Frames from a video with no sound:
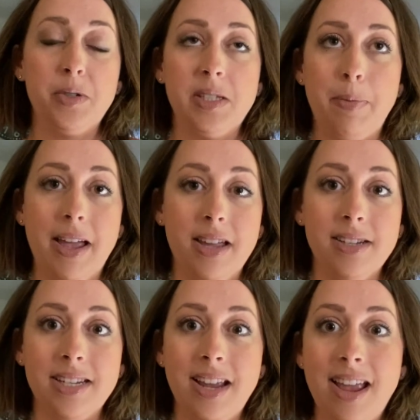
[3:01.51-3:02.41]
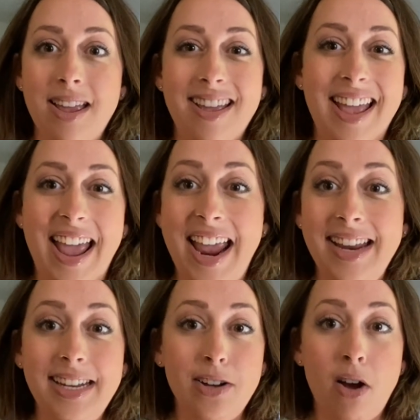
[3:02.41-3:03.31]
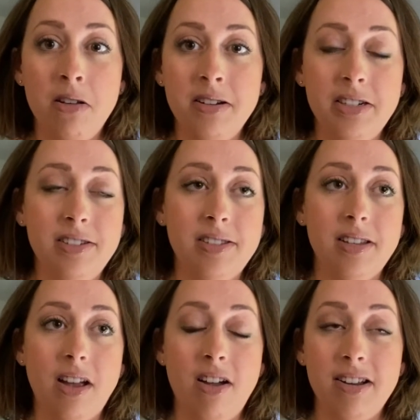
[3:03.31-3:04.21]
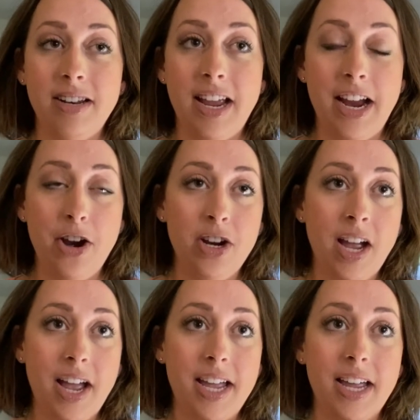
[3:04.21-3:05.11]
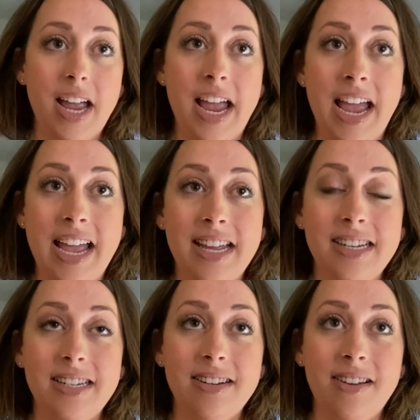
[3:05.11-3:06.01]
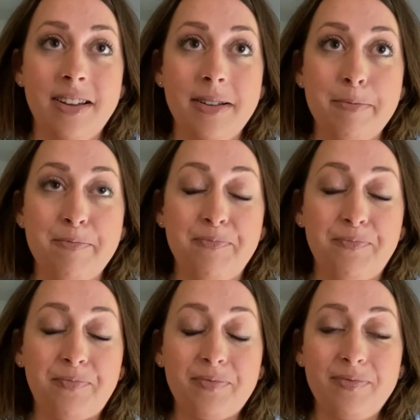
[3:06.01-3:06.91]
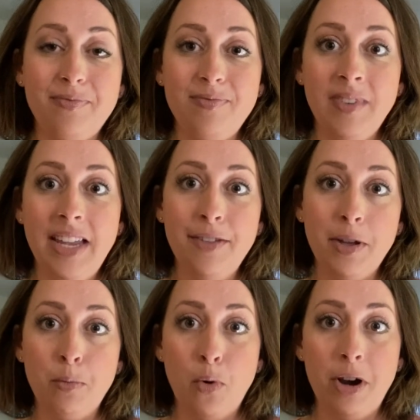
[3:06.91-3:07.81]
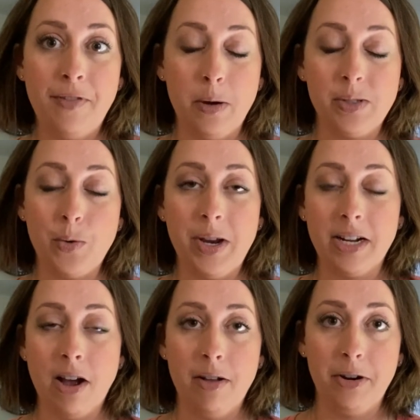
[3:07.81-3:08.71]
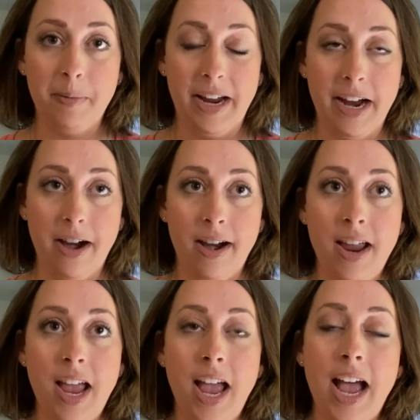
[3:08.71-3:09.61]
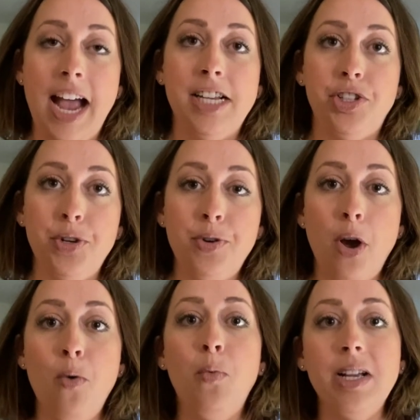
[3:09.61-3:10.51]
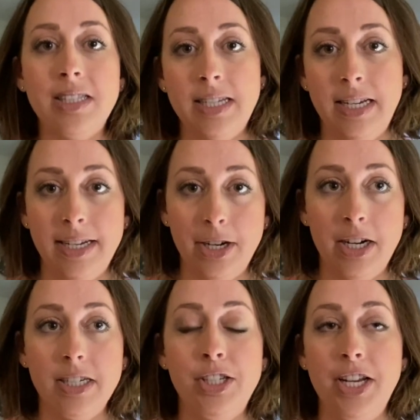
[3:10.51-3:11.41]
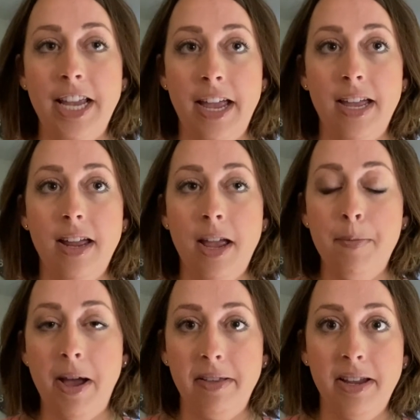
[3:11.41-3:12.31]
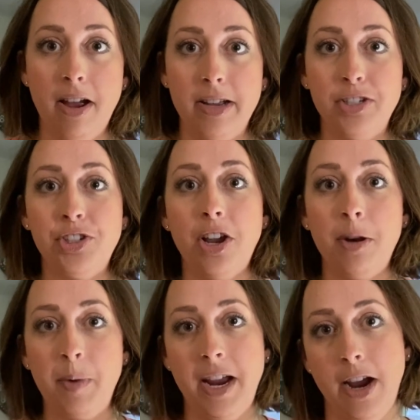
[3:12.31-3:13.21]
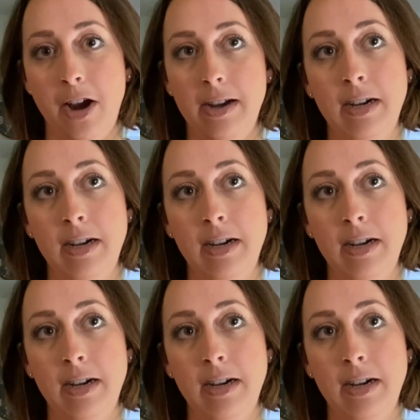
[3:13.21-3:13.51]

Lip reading: spend $80 on a haircut, and even more if I was going to color my hair. I do go once a year to get a balayage on my hair,